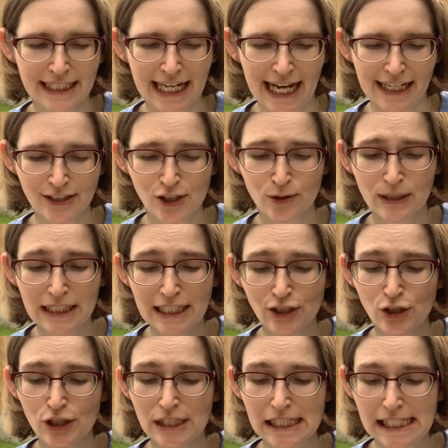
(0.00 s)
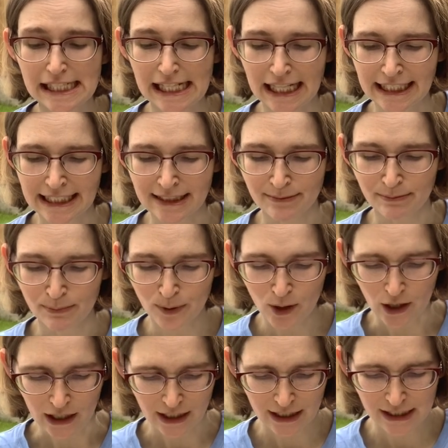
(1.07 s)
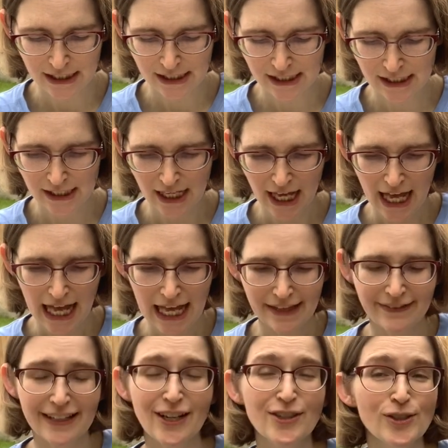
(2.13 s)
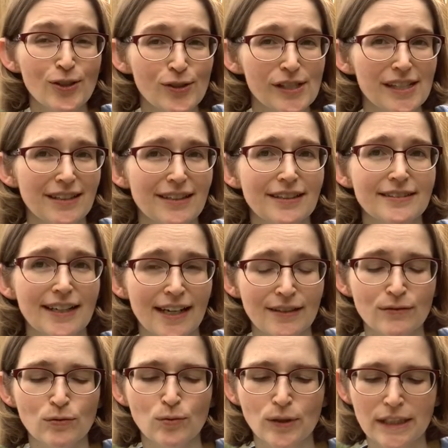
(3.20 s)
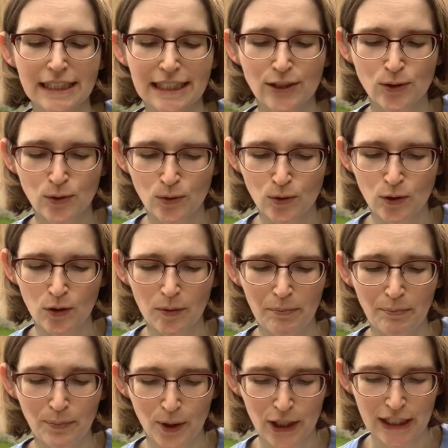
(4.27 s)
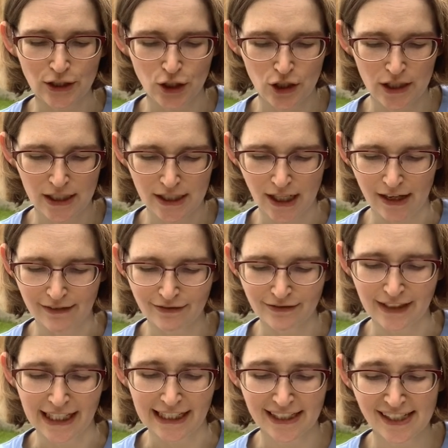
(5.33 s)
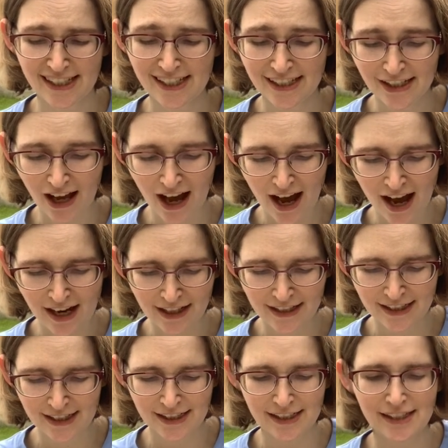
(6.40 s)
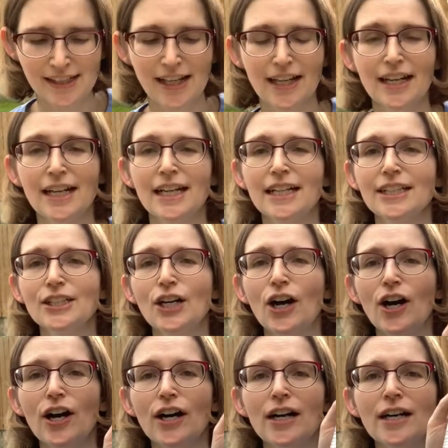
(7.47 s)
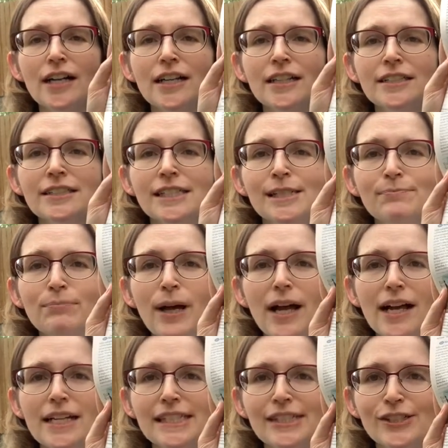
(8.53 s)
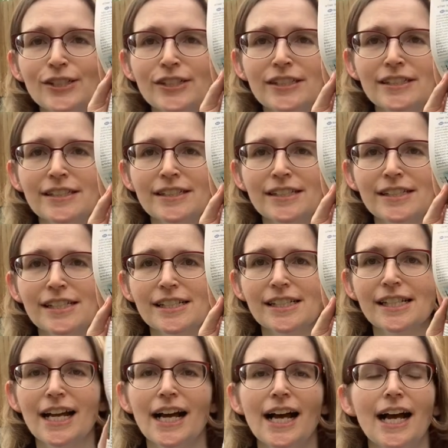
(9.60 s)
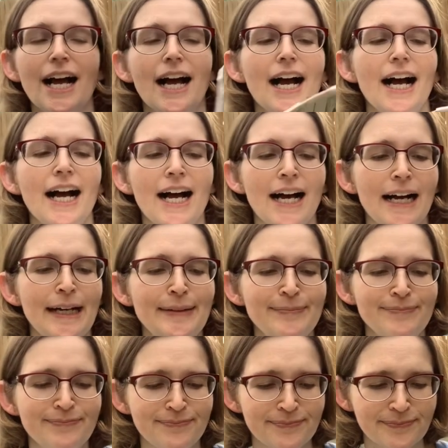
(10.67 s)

So in addition to selling books, they also sell a lot of really cool bookish stuff like socks, cards, puzzles. A